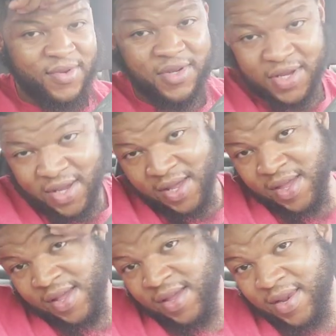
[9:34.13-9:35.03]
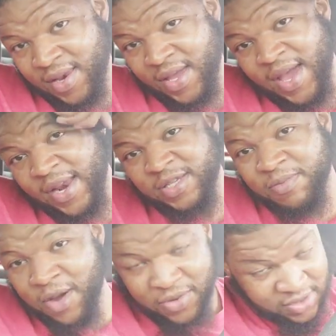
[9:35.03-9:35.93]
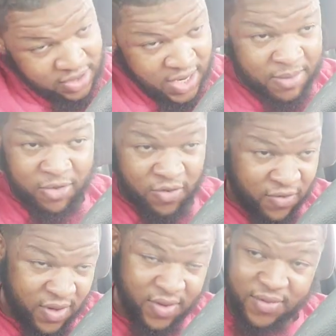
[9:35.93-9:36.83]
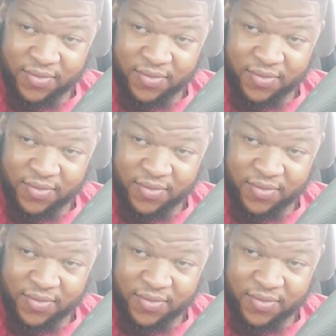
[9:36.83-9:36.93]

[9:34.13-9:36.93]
Shit. I mean, got his bonus in that movie.